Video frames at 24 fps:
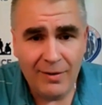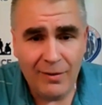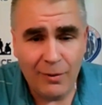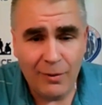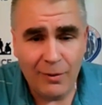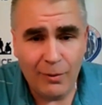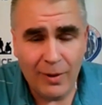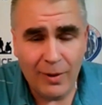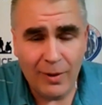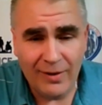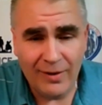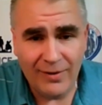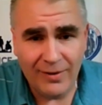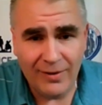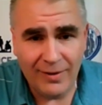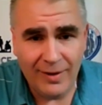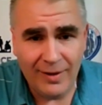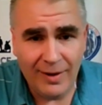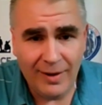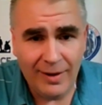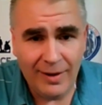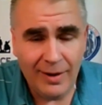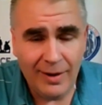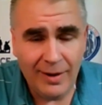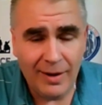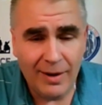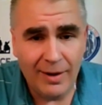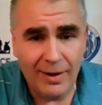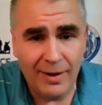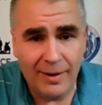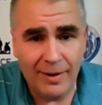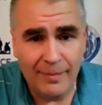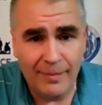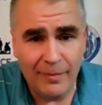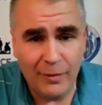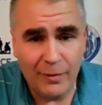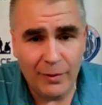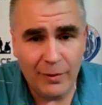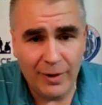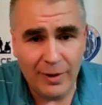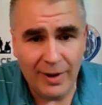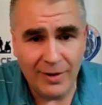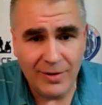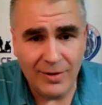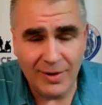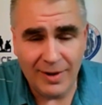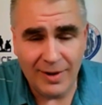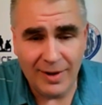to Wesley. We'll
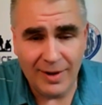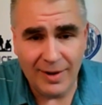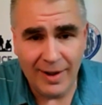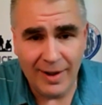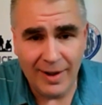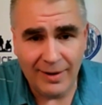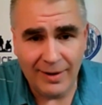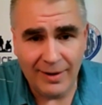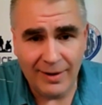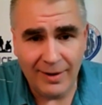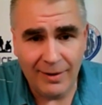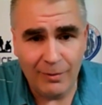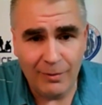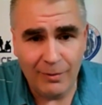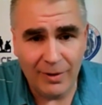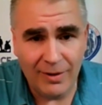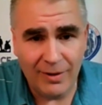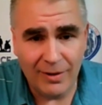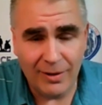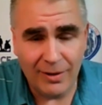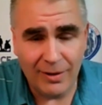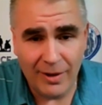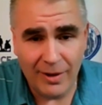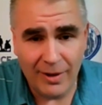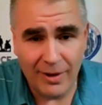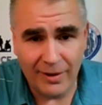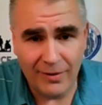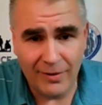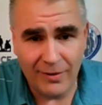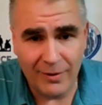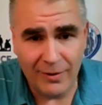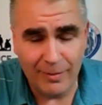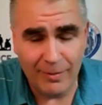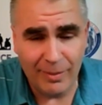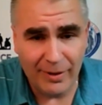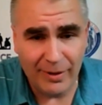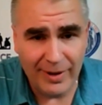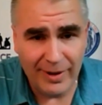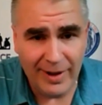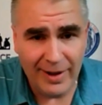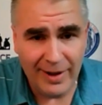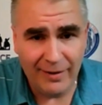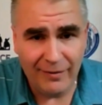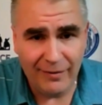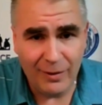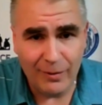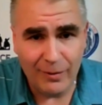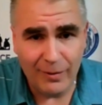get you connected with the long-term
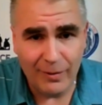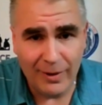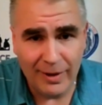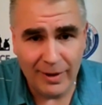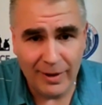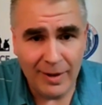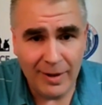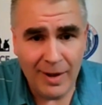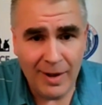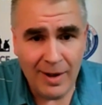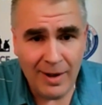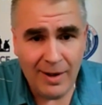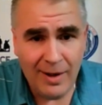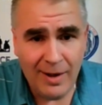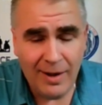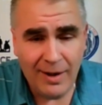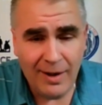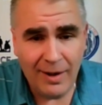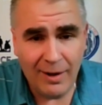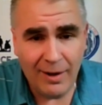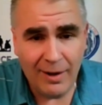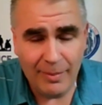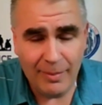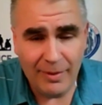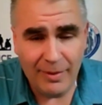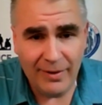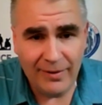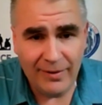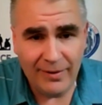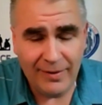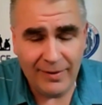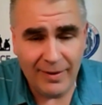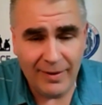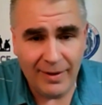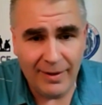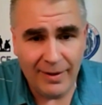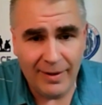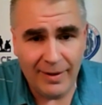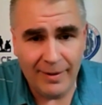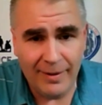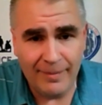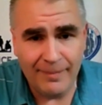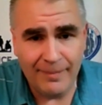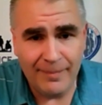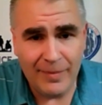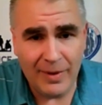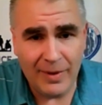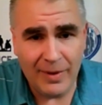plan if you want to help us.
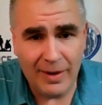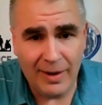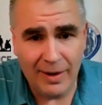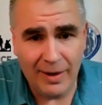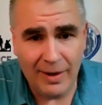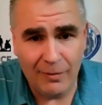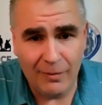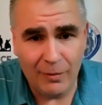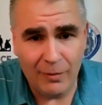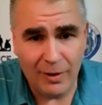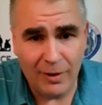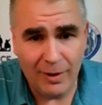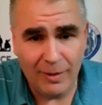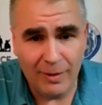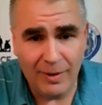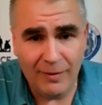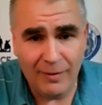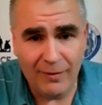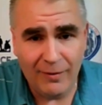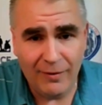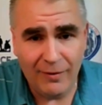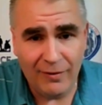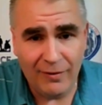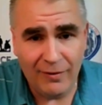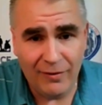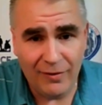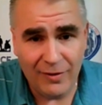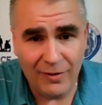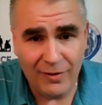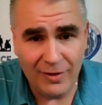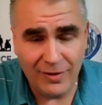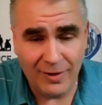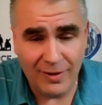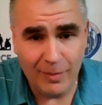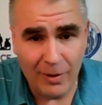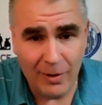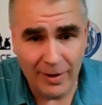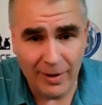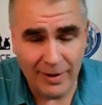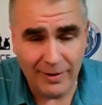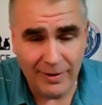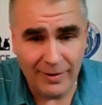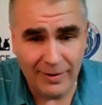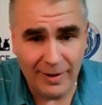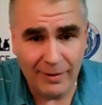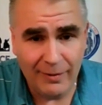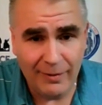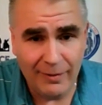And we're going to be officially
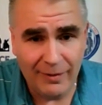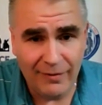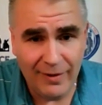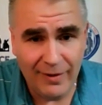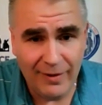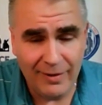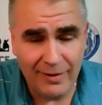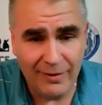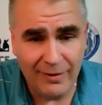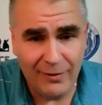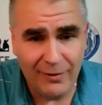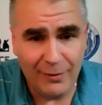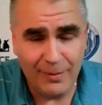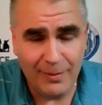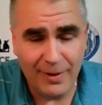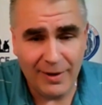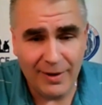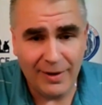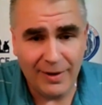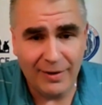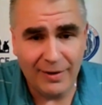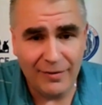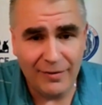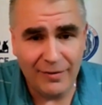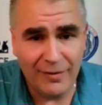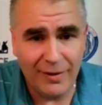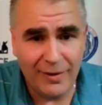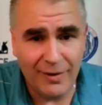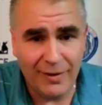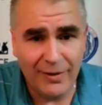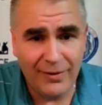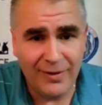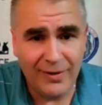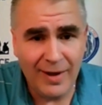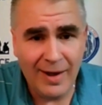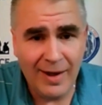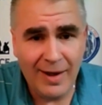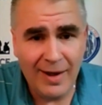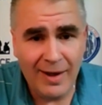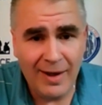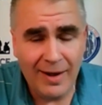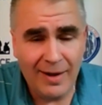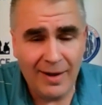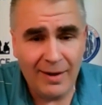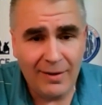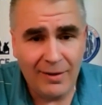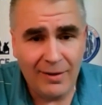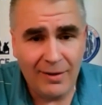partnering with Veterans for America First
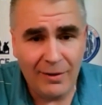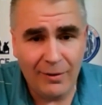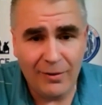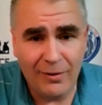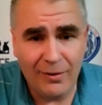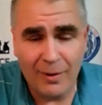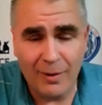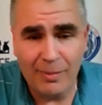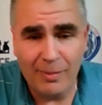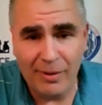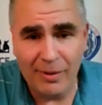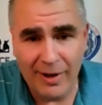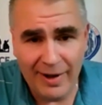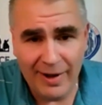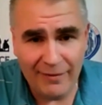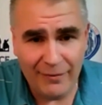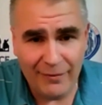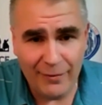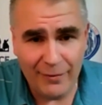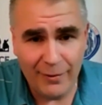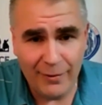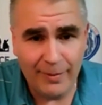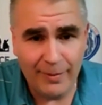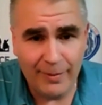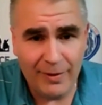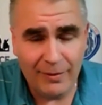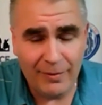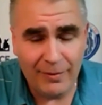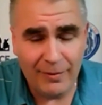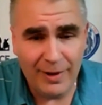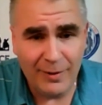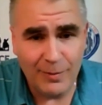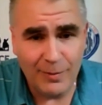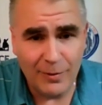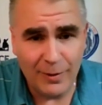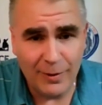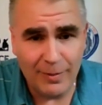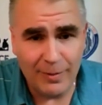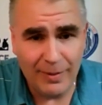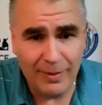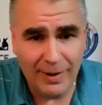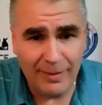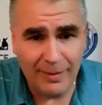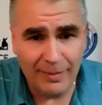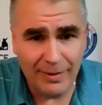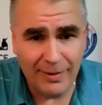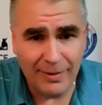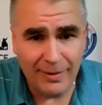to use our platform to reach more
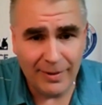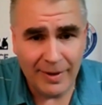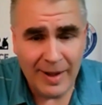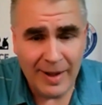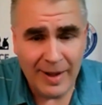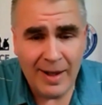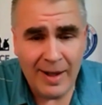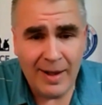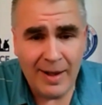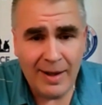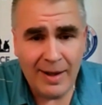people